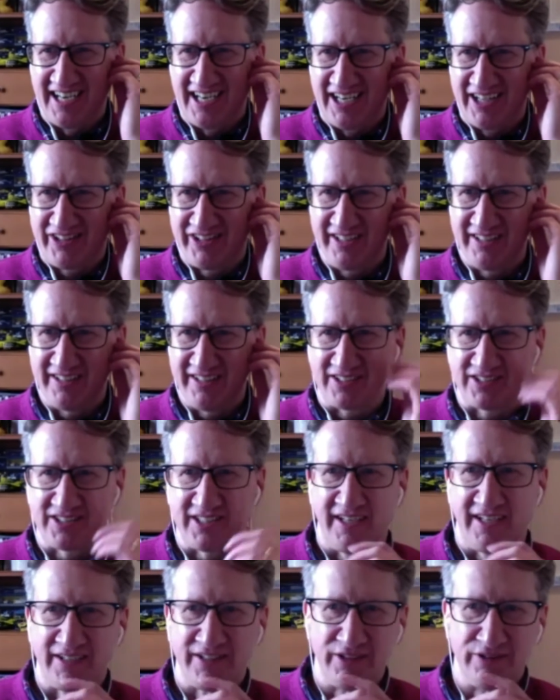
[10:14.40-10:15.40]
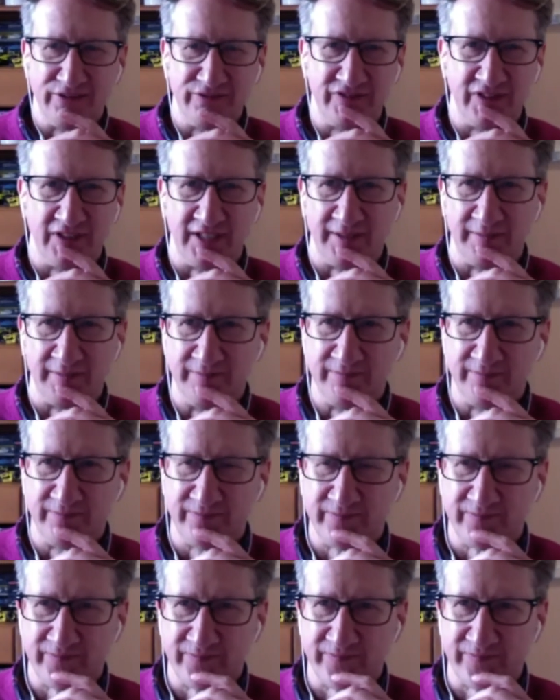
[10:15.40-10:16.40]
I think that's kind of
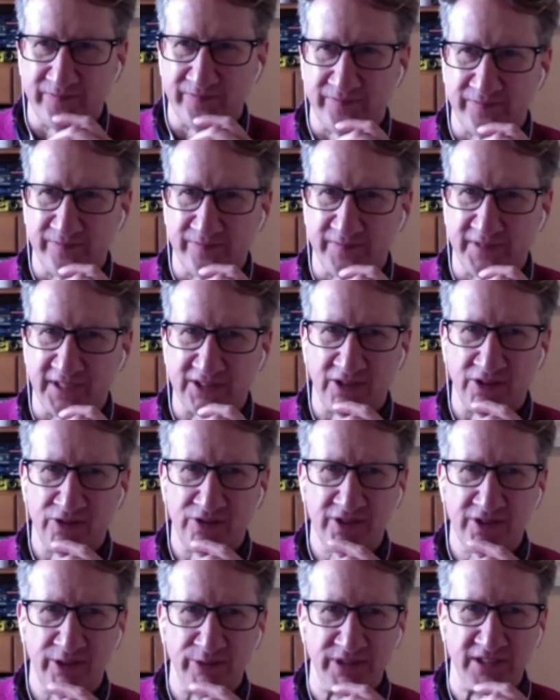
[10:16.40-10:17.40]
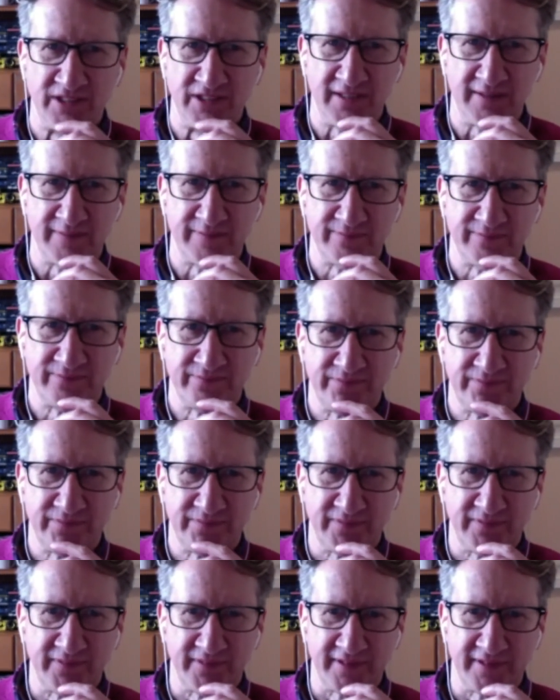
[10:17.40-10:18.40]
that's the law, though, isn't it?
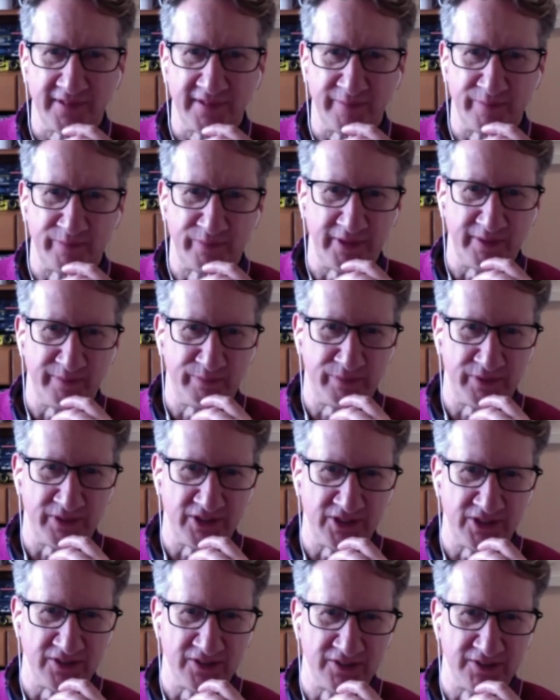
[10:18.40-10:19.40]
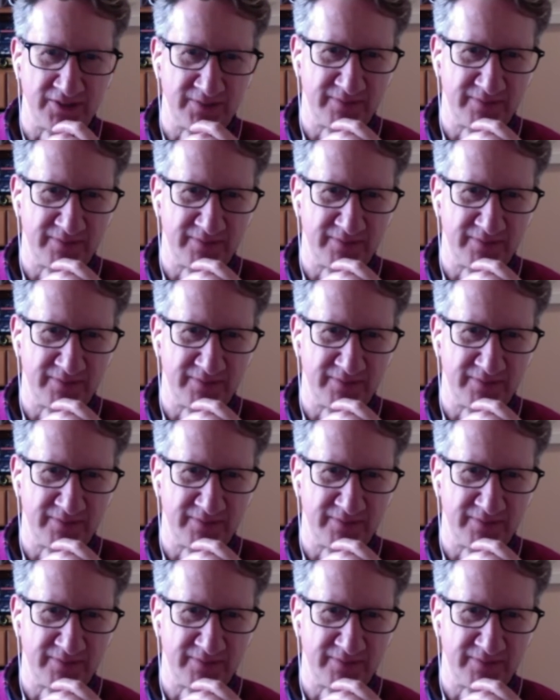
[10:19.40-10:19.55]
I'm pretty sure.